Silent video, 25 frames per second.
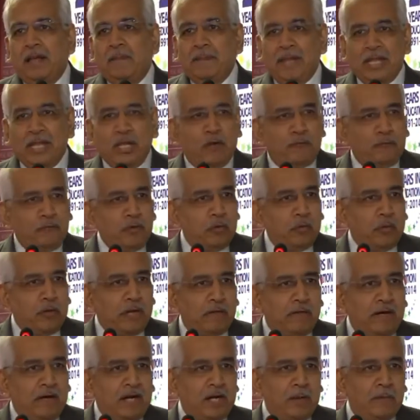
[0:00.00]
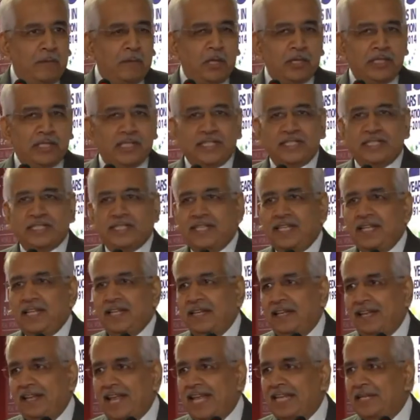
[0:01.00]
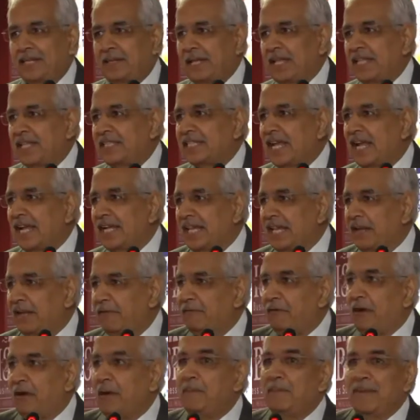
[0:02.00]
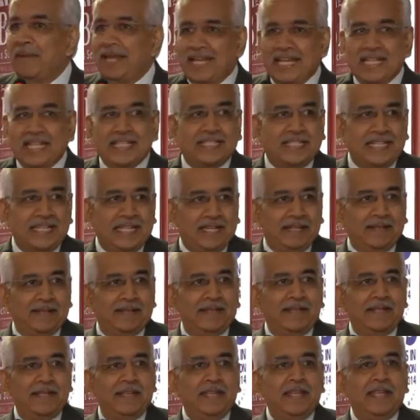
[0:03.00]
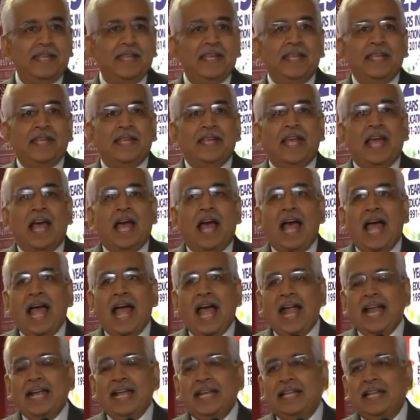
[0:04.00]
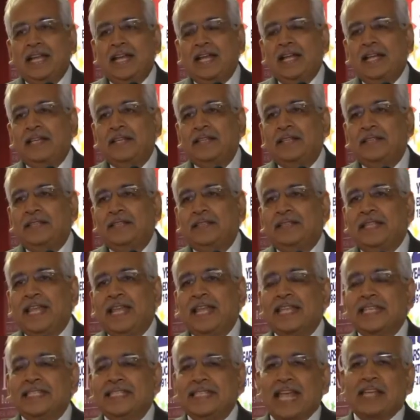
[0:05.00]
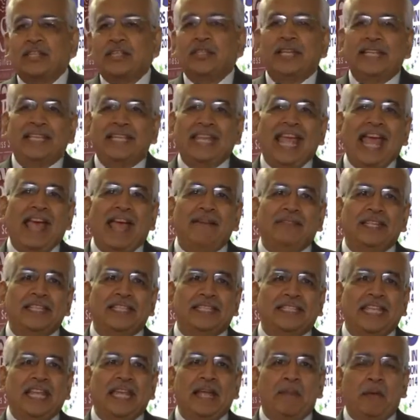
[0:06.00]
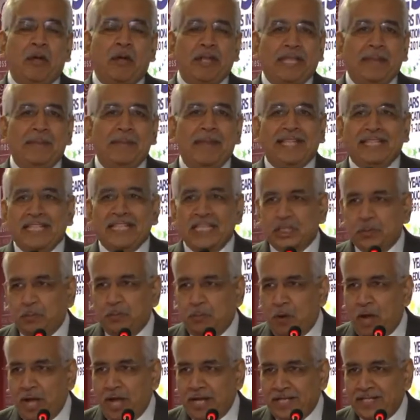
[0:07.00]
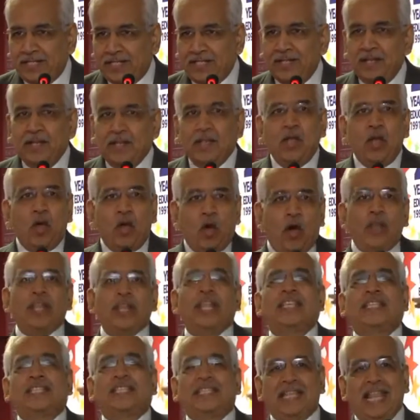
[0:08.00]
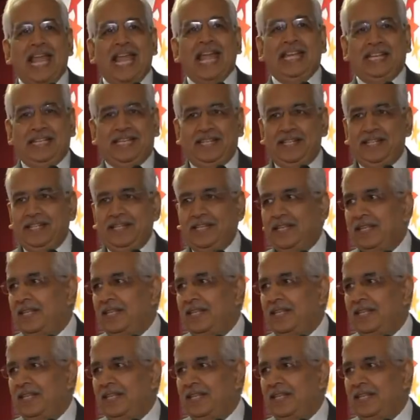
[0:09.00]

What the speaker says: Many of you would have heard about this great consulting firm, McKinsey. Yes. And there is actually, they have this thing about, they make this point on a slide.